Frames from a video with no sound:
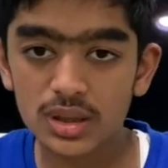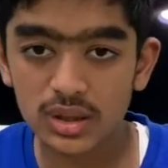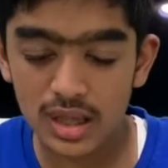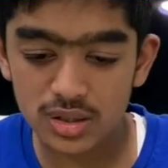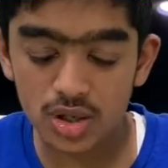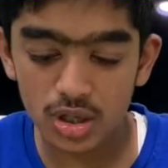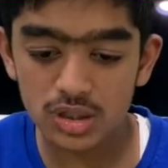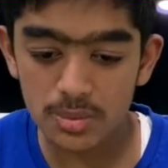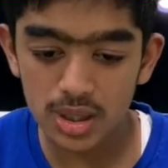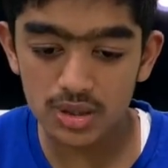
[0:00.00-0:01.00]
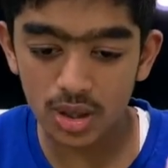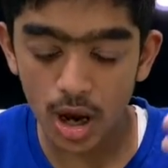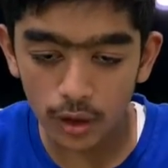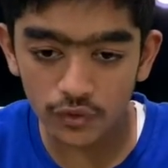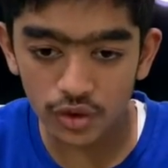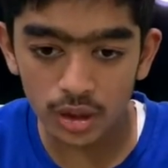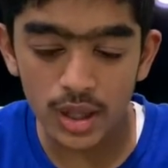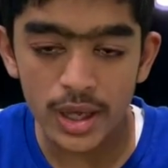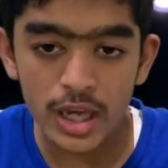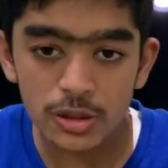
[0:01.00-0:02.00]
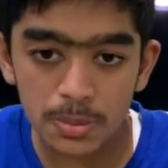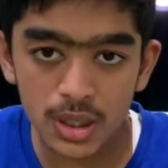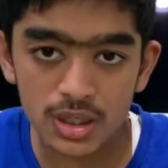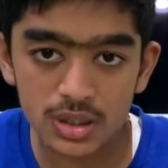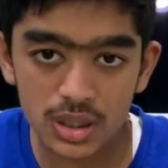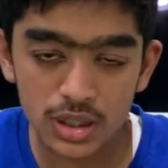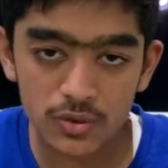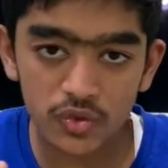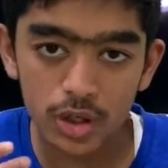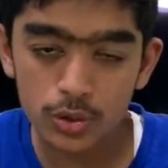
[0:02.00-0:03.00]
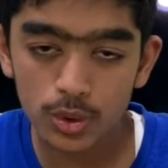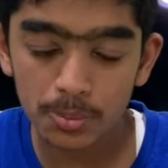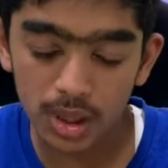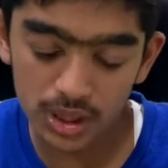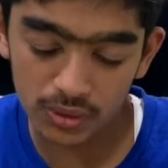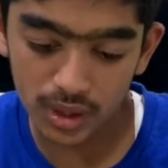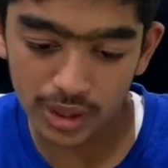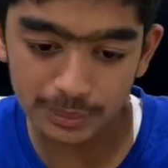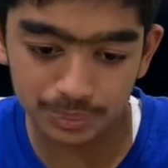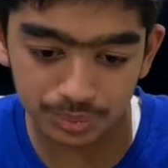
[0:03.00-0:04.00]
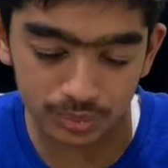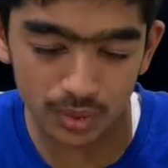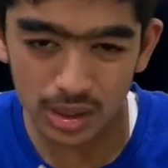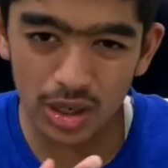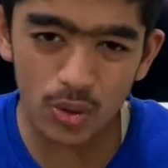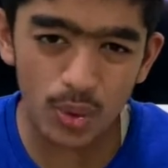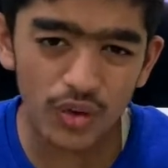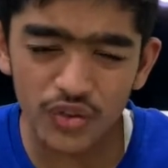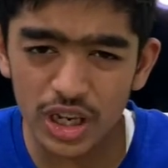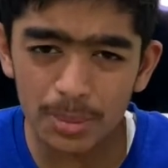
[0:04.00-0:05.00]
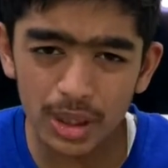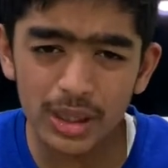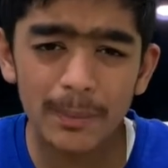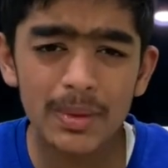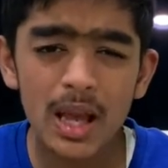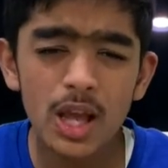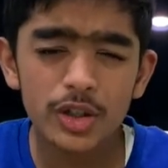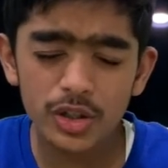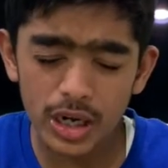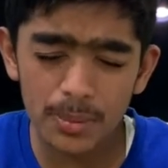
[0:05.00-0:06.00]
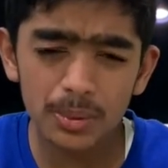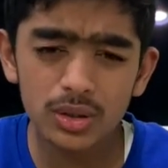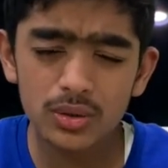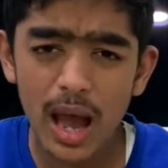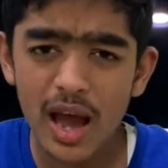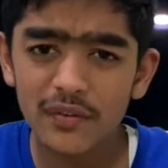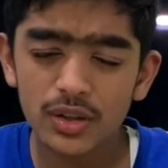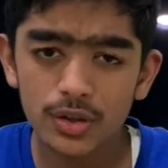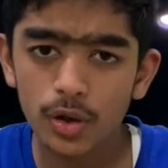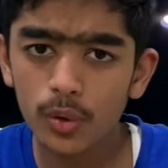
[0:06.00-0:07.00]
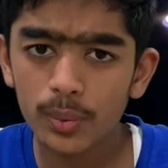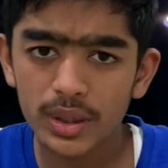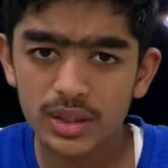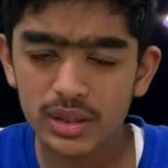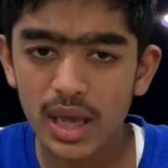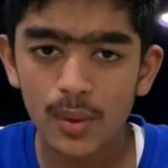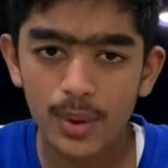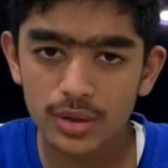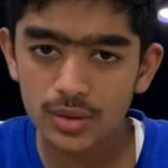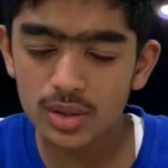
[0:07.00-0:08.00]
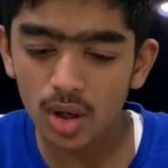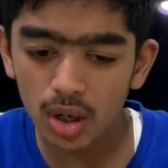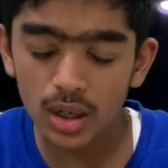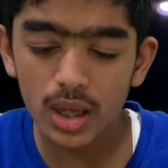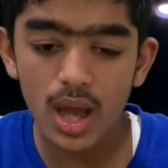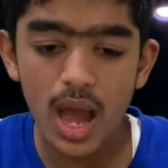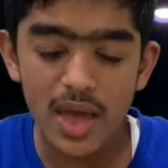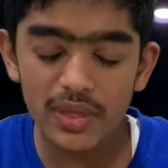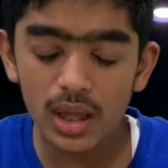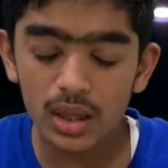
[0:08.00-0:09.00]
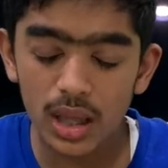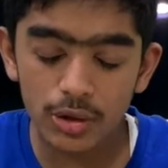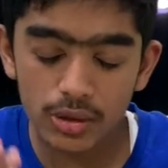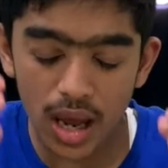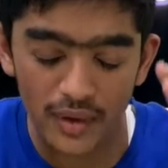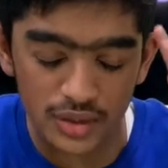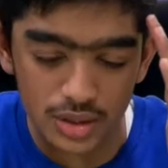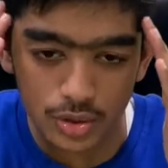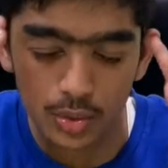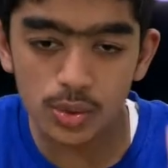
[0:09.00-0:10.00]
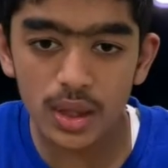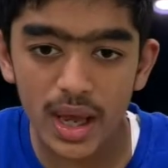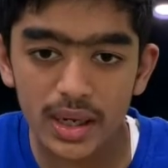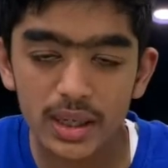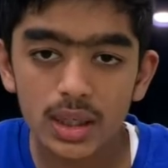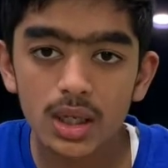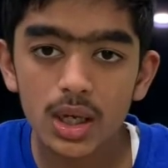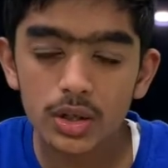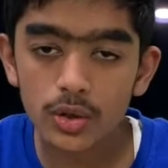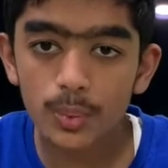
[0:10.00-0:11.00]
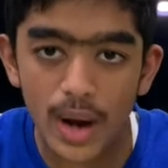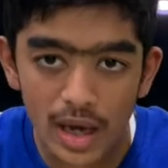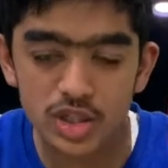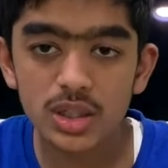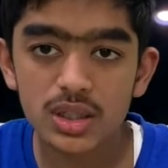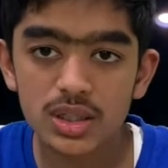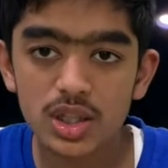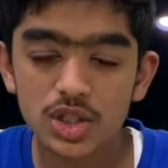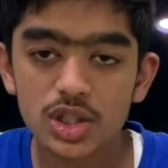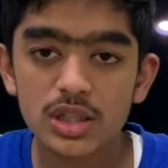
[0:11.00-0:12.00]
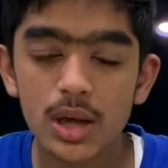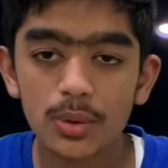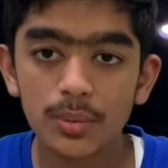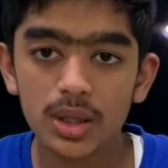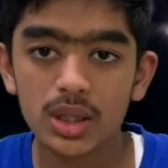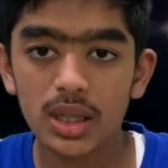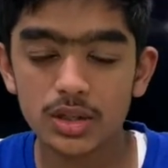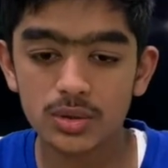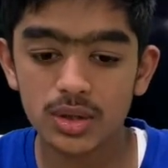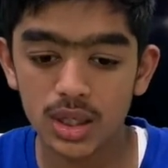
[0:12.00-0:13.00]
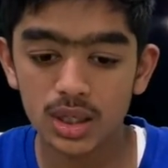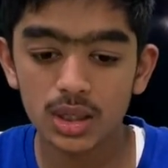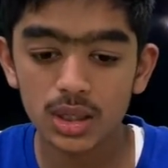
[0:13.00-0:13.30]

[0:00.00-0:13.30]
that stock simulators are helpful is because it's virtual money, right? Or fake money. You're able to have a no risk and when you start, and that'll allow you to have these cool-headed, rational decisions that will really let you think.